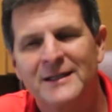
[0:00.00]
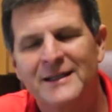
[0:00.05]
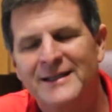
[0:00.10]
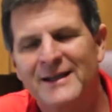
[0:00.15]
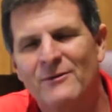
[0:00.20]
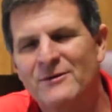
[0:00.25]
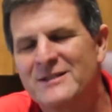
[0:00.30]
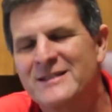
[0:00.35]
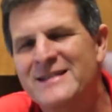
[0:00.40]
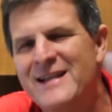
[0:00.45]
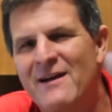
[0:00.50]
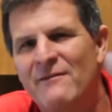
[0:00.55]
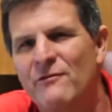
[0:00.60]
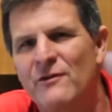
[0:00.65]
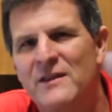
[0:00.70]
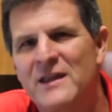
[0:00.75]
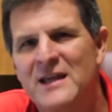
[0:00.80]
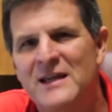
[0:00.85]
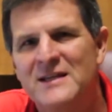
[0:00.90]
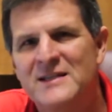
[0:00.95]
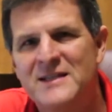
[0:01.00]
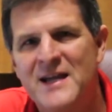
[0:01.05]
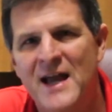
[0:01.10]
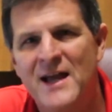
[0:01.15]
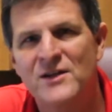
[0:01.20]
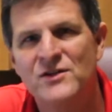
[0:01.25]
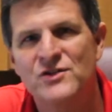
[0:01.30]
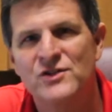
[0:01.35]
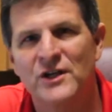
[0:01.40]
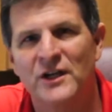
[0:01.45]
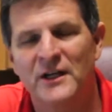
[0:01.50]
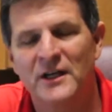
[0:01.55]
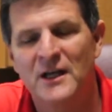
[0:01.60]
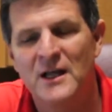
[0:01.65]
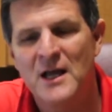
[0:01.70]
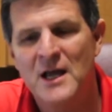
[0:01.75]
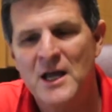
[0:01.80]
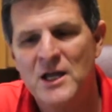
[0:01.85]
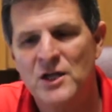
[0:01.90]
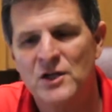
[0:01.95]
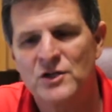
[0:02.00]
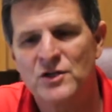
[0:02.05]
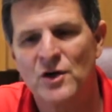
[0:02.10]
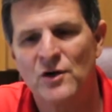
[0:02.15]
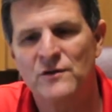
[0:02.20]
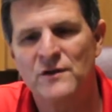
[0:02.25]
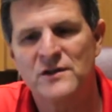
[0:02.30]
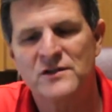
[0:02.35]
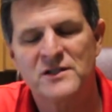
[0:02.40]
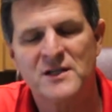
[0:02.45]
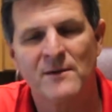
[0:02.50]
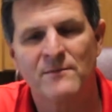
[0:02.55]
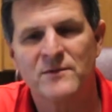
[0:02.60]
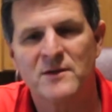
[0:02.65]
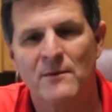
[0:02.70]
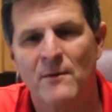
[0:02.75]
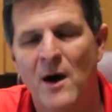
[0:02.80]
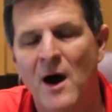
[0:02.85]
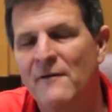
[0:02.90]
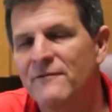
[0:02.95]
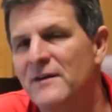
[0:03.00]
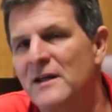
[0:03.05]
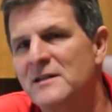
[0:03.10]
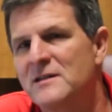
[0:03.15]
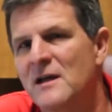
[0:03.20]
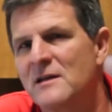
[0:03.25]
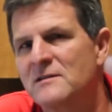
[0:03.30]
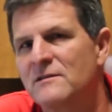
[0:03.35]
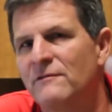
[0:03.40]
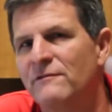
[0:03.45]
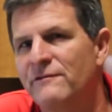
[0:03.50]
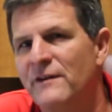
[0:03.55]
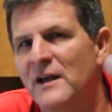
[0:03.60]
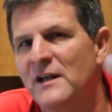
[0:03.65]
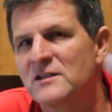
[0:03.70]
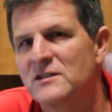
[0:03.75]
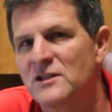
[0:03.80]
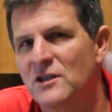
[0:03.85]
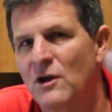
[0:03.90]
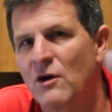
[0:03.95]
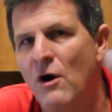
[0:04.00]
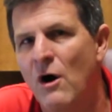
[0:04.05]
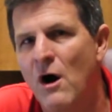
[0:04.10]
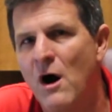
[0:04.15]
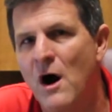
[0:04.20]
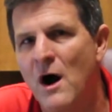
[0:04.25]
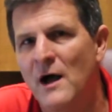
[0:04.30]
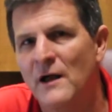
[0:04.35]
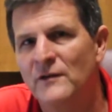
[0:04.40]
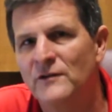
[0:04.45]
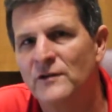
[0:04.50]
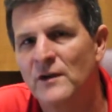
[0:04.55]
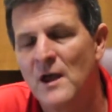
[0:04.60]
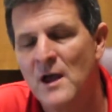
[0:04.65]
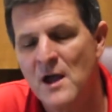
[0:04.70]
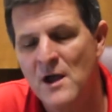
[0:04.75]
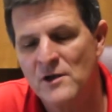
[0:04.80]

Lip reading: That was never the intention. You turn the symptom off, that doesn't fix the cause.